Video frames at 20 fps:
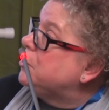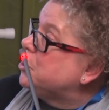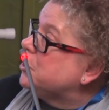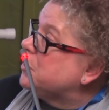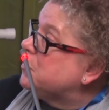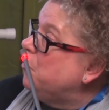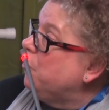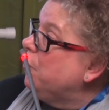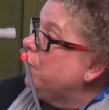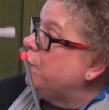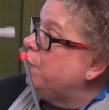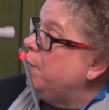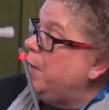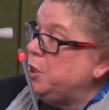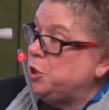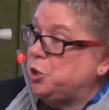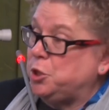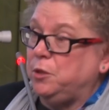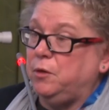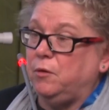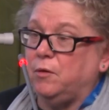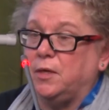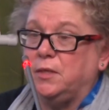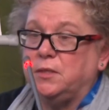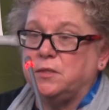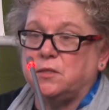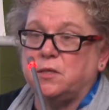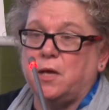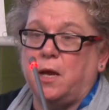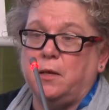just more information, you
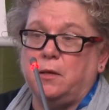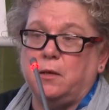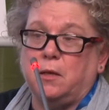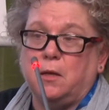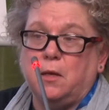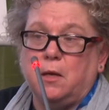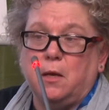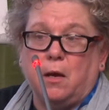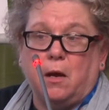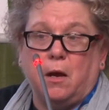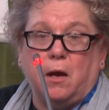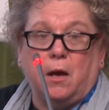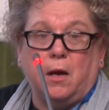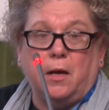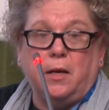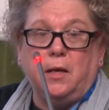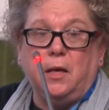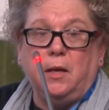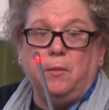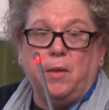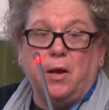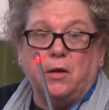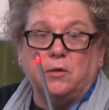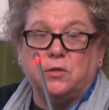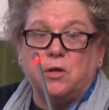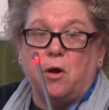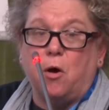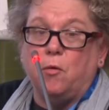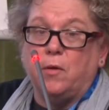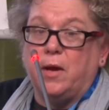can send an email
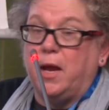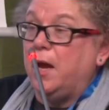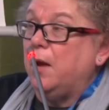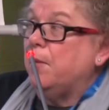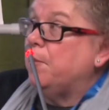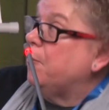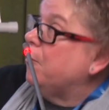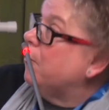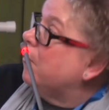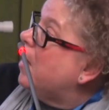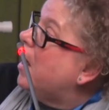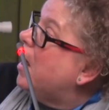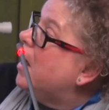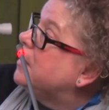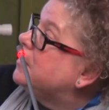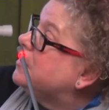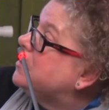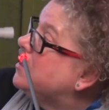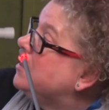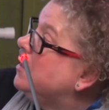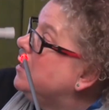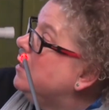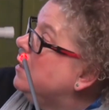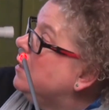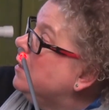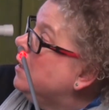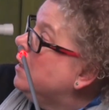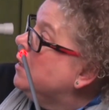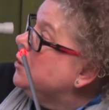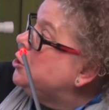to ocamper at
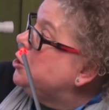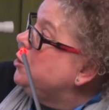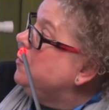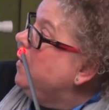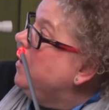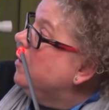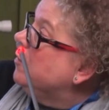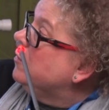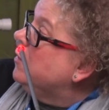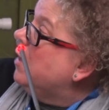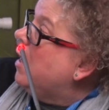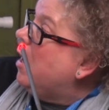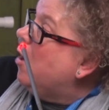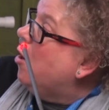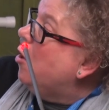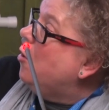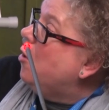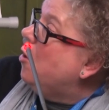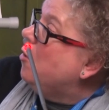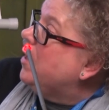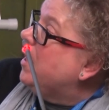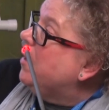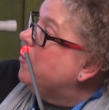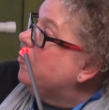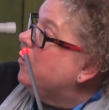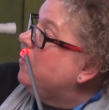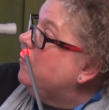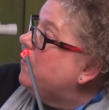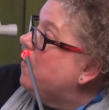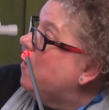
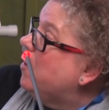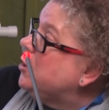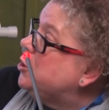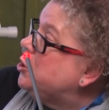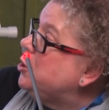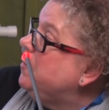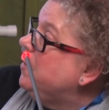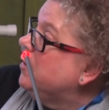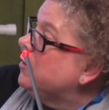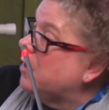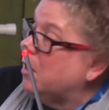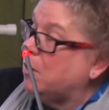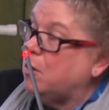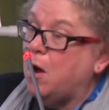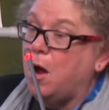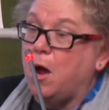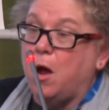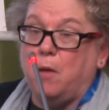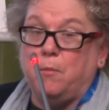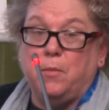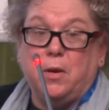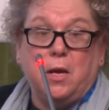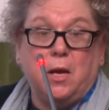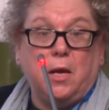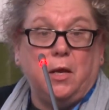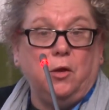ocamperinfo@gmail.com.